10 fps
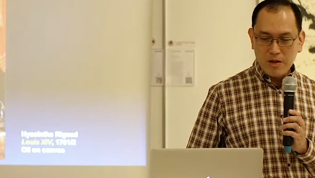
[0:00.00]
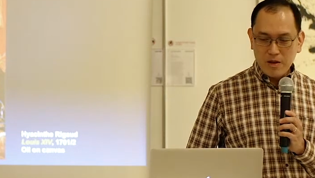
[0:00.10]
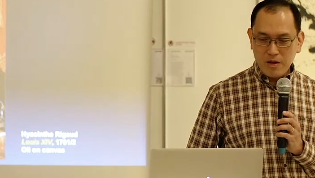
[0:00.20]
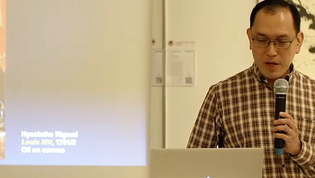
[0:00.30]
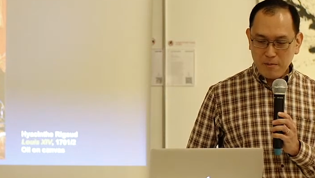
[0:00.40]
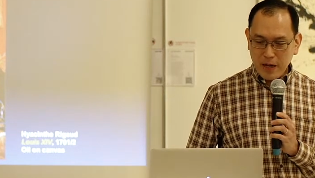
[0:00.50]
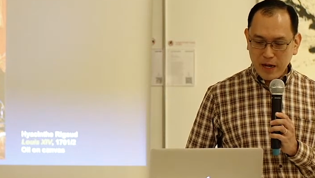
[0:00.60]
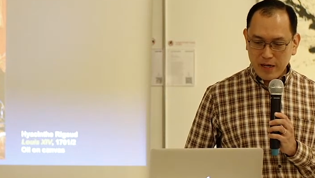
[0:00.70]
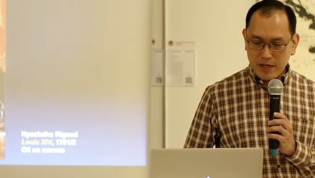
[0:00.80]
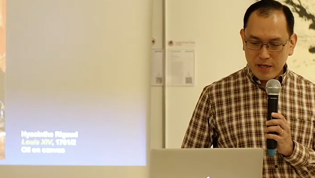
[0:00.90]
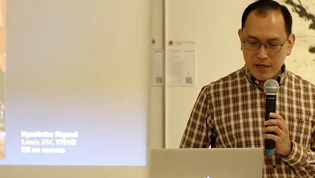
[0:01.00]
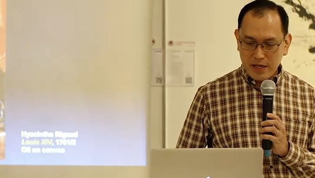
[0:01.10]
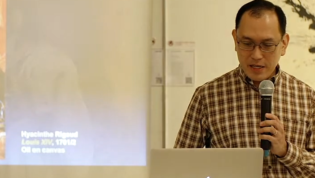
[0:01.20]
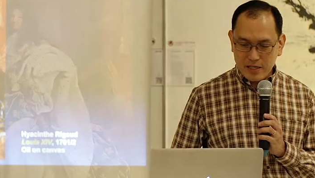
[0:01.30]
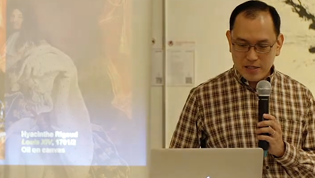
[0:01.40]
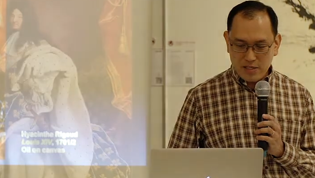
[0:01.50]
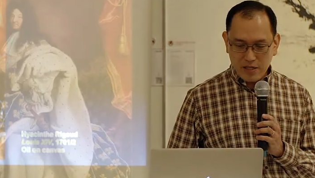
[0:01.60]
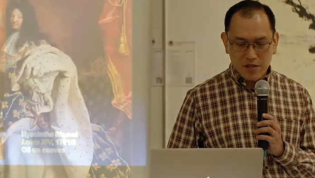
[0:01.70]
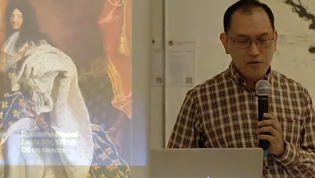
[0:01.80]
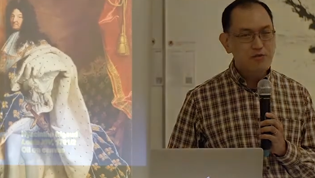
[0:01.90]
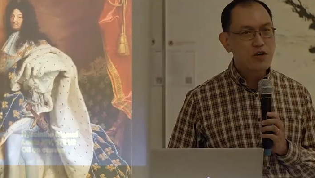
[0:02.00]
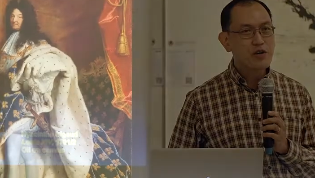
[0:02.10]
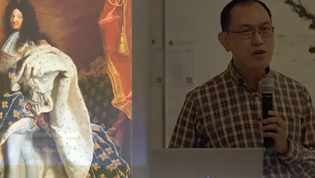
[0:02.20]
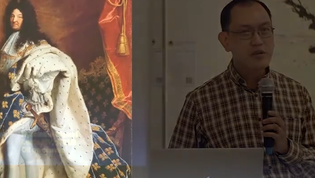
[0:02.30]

Okay, by Hyacinthe Rigaud,